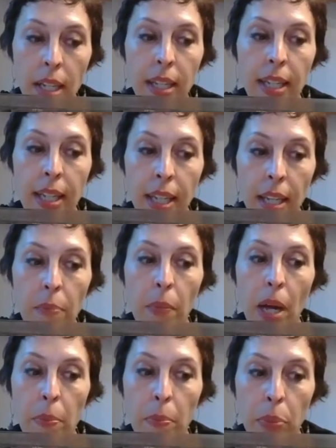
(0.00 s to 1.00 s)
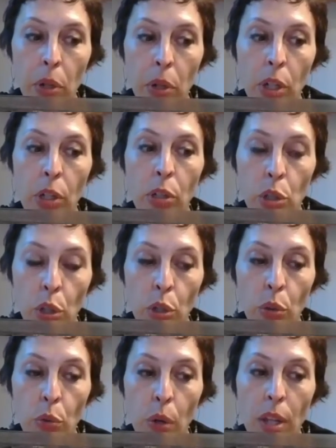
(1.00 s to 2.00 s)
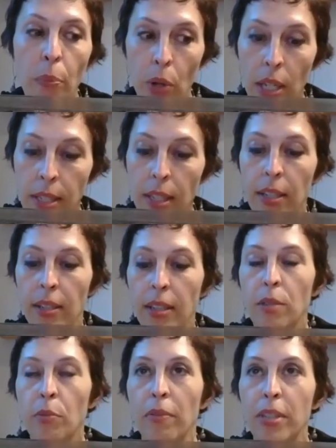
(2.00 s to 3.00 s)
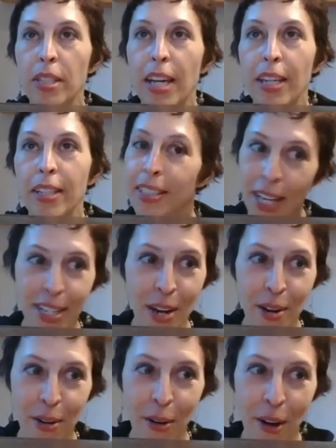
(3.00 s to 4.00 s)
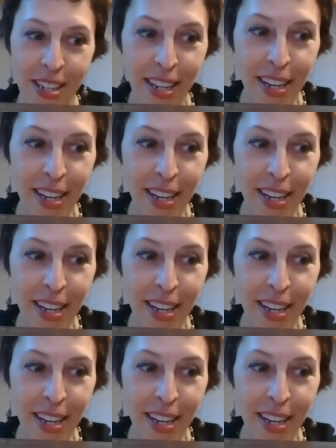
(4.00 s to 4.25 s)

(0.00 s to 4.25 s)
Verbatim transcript: to get my book to the president. That's what I've decided. Does I that